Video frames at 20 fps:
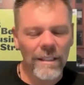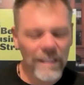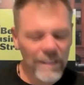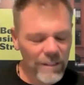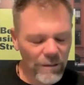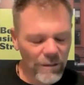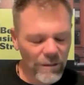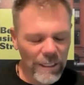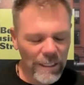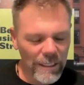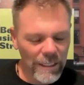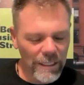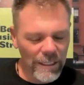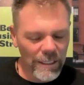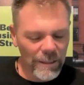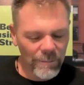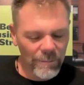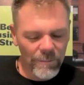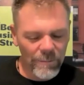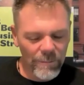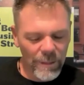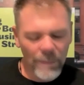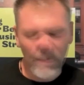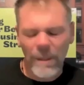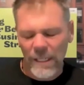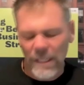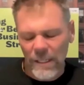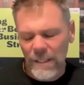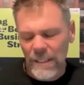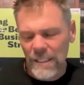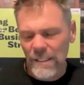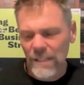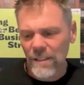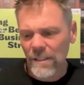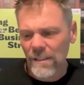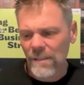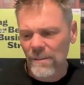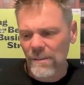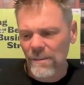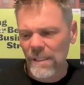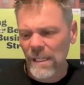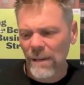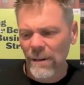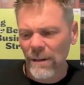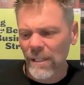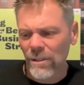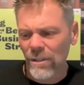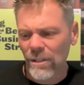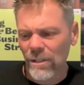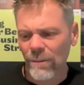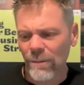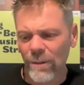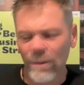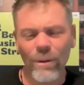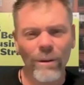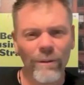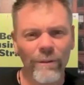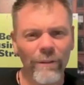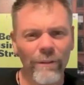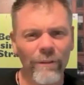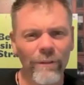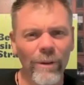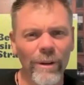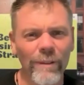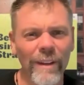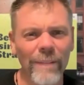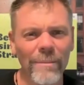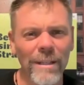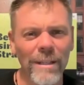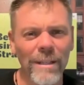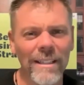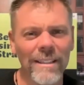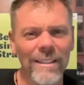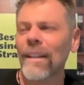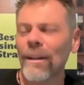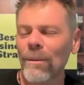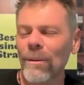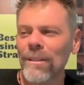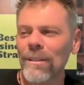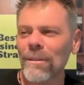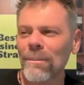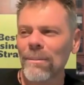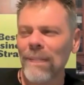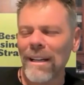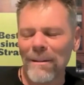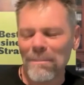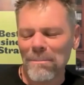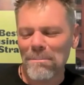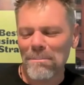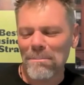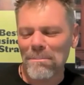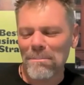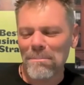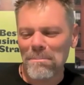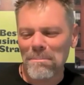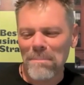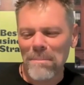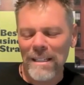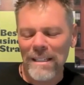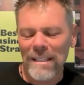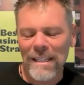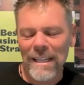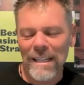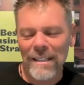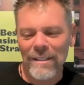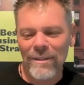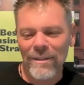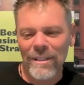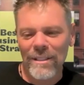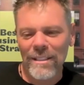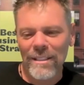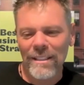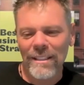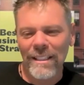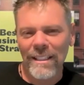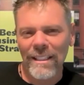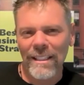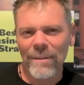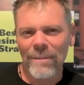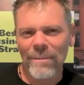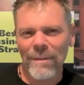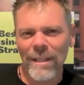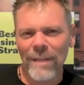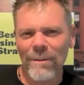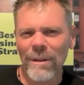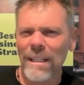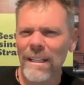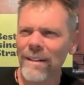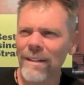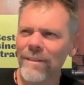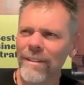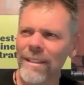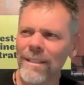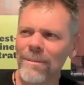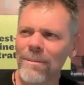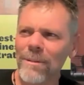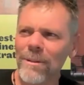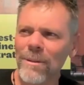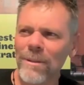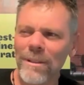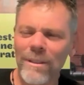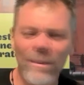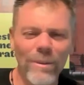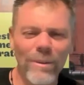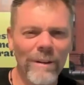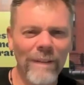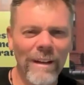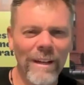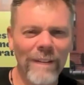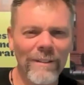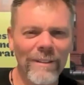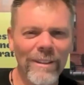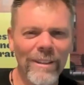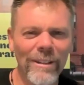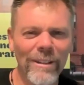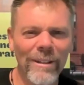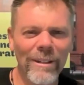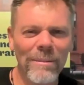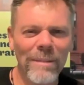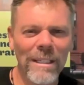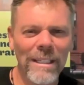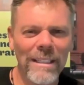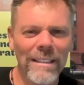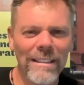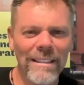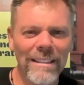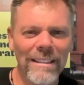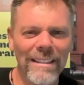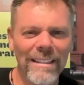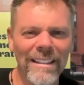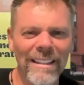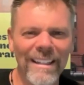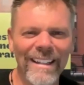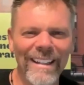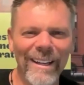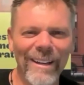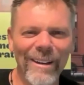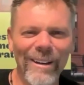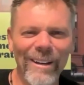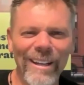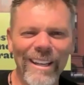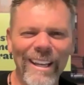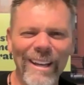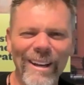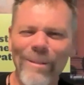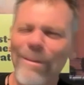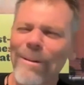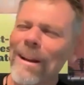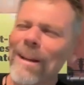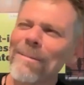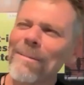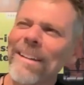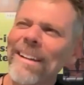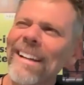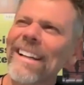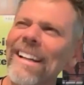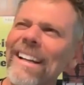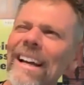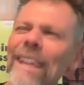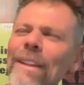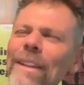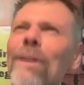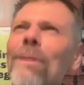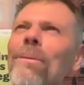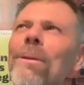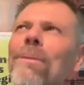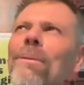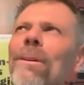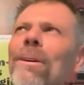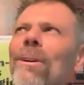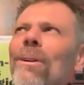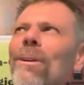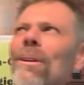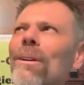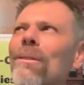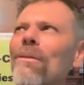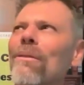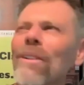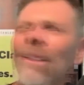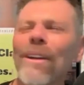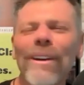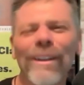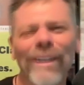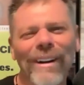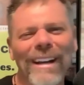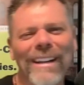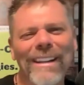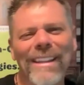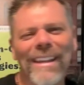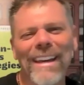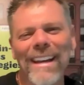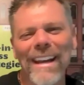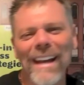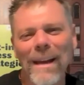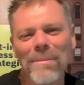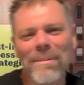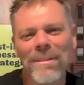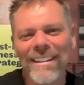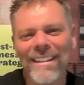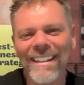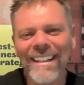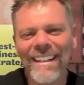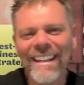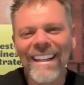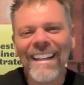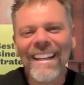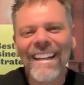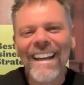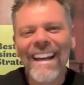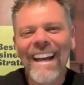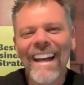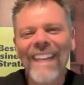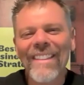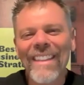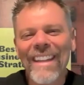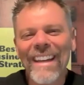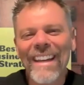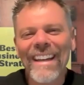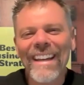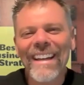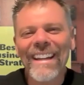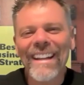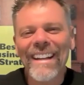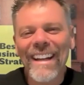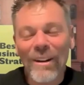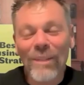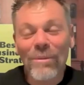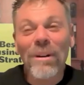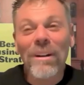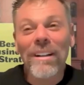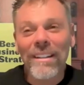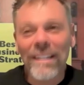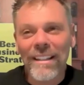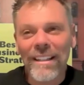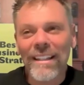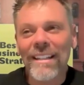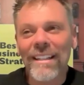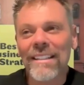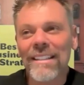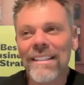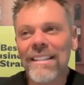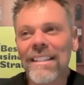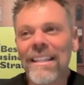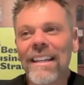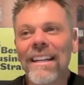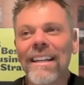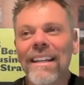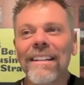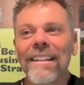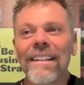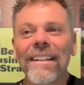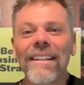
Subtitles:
great. And I'm like, oh, that's awesome. Now I usually record for 45 minutes. And then I went to my podcast recently and I'm like, wait, everything's between 25 and 30 minutes. Like, wait a minute. I thought we recorded for longer. How did that happen? And then I realized that